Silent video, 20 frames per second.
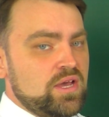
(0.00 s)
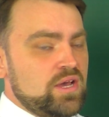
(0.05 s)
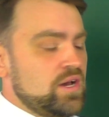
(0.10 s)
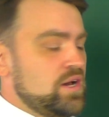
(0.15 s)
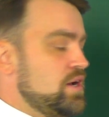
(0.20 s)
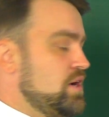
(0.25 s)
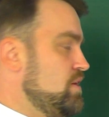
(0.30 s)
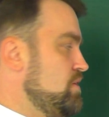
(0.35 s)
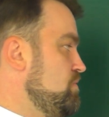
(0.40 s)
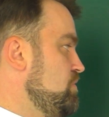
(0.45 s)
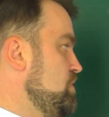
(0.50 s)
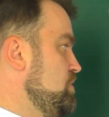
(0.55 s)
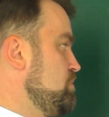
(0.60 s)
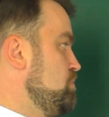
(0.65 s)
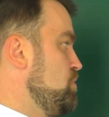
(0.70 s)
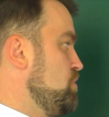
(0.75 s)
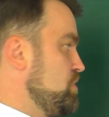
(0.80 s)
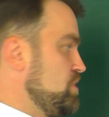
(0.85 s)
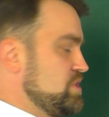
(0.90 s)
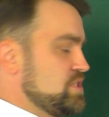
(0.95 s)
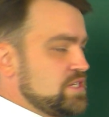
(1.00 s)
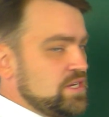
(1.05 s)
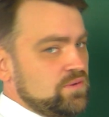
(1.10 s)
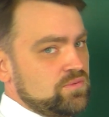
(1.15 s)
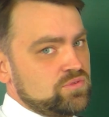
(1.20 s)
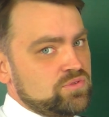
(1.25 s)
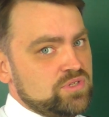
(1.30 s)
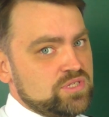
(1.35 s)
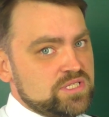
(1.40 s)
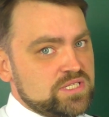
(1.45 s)
with Boeing
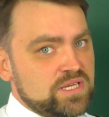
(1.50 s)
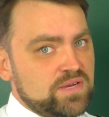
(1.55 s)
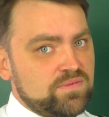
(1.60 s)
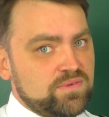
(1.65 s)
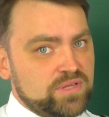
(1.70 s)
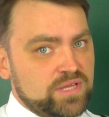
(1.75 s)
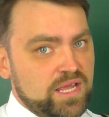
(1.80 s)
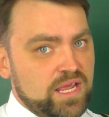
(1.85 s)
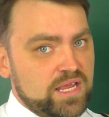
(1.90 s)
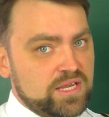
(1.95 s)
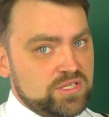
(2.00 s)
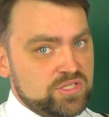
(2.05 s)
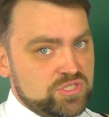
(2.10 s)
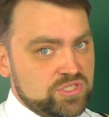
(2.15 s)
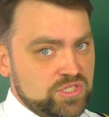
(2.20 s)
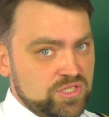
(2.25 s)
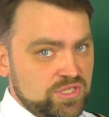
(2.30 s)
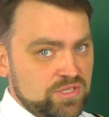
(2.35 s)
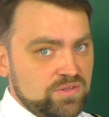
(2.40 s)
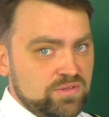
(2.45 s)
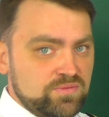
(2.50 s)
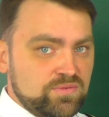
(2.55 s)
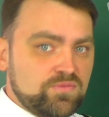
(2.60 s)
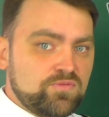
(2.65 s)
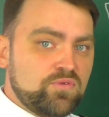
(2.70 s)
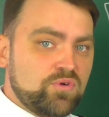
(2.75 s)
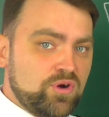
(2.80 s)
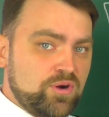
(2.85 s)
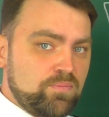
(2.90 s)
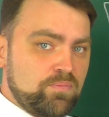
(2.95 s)
737NG
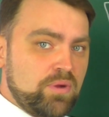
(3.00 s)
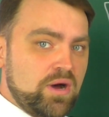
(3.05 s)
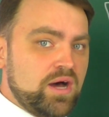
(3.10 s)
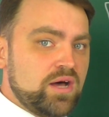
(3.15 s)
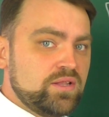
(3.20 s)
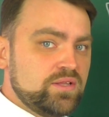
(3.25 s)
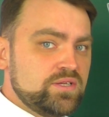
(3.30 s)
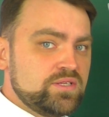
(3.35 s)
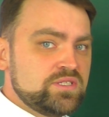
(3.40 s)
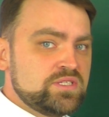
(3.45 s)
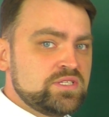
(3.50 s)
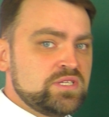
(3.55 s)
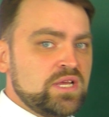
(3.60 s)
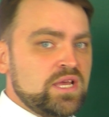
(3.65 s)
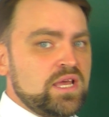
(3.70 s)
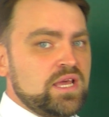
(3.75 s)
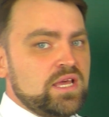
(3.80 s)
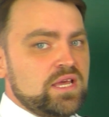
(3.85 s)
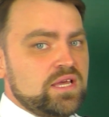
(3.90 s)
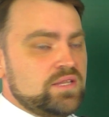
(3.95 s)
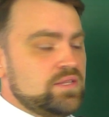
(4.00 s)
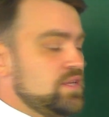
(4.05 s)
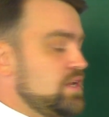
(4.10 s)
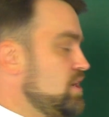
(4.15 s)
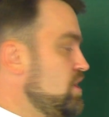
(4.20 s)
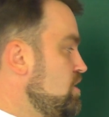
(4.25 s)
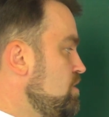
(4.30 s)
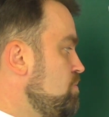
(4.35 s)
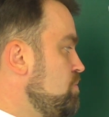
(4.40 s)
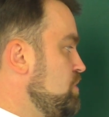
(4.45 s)
for pilots. The
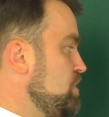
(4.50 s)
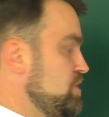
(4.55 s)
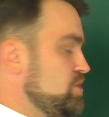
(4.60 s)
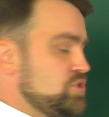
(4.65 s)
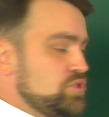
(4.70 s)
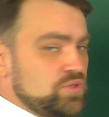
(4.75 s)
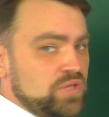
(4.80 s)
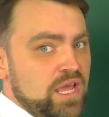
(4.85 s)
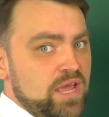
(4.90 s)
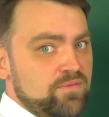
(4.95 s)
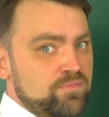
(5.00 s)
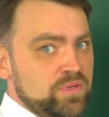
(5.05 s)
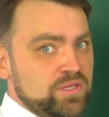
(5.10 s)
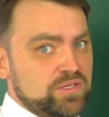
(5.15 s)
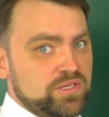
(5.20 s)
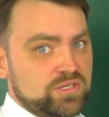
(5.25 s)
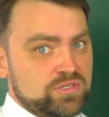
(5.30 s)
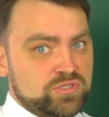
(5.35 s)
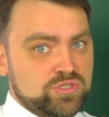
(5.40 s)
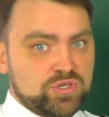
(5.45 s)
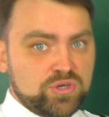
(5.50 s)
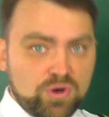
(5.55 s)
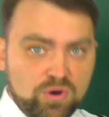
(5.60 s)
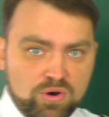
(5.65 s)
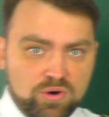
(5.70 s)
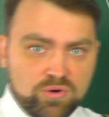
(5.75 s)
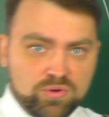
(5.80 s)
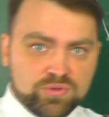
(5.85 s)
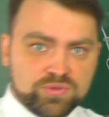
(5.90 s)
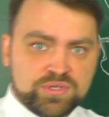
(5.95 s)
airplane should have been
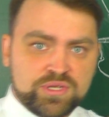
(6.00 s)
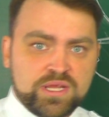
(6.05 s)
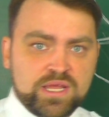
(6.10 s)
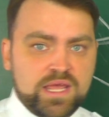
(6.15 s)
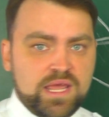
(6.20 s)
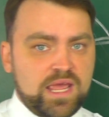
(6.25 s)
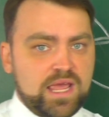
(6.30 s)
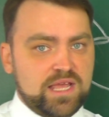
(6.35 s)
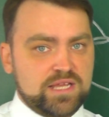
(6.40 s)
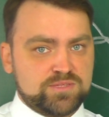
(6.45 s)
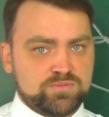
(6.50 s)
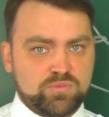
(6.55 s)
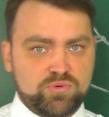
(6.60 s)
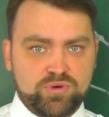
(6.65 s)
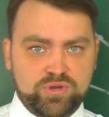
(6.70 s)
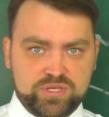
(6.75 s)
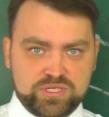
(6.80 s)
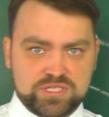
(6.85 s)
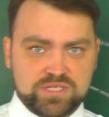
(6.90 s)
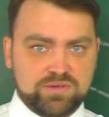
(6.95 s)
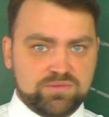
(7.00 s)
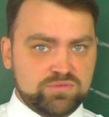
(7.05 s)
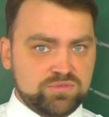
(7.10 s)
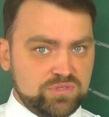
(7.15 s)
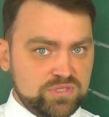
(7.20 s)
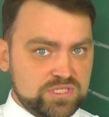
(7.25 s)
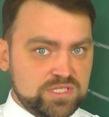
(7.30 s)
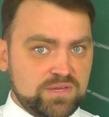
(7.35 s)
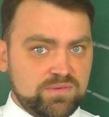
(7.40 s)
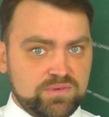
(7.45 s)
controlled as Boeing
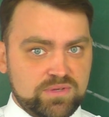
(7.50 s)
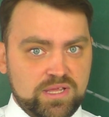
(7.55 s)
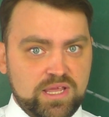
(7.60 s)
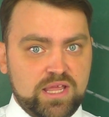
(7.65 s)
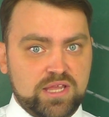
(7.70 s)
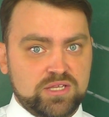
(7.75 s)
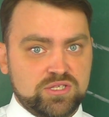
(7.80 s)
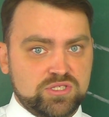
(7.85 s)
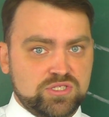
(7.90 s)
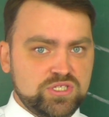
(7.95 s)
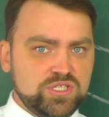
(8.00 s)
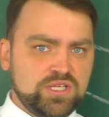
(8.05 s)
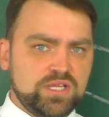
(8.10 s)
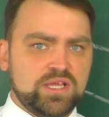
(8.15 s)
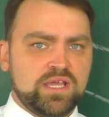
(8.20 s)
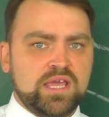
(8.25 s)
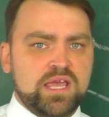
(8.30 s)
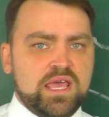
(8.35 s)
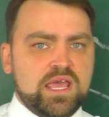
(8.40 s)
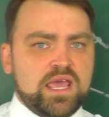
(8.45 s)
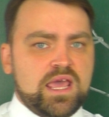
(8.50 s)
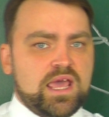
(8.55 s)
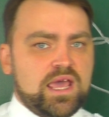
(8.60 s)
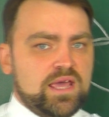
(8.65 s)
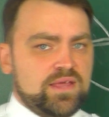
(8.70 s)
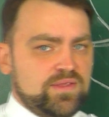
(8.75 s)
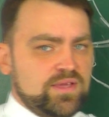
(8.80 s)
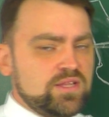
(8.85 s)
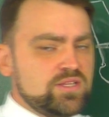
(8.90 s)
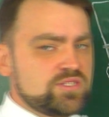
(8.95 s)
737NG.
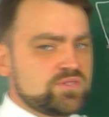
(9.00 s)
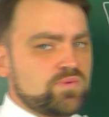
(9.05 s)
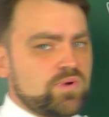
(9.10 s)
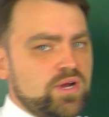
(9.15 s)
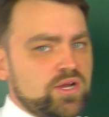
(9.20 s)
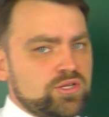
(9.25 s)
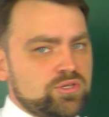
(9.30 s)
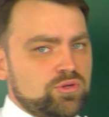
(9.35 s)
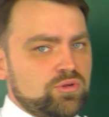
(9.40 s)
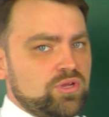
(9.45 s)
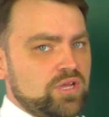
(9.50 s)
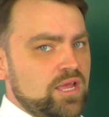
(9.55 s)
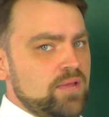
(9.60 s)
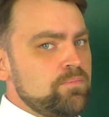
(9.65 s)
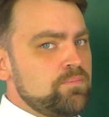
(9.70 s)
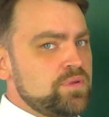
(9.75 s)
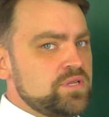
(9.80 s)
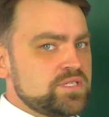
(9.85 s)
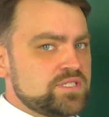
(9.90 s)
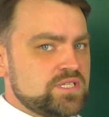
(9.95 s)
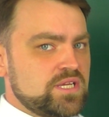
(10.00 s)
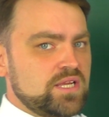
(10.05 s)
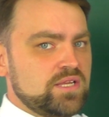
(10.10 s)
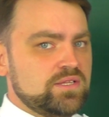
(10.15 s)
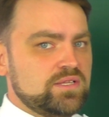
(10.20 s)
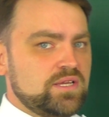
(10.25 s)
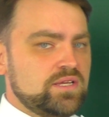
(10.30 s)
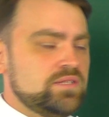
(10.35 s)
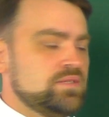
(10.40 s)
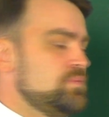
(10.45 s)
And that is why, to
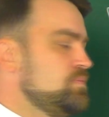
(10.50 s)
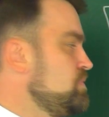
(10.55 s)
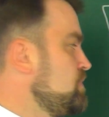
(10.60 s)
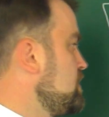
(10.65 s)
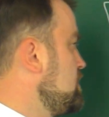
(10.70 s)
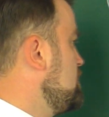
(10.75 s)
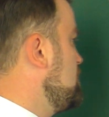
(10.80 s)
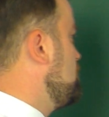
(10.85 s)
compensate that, the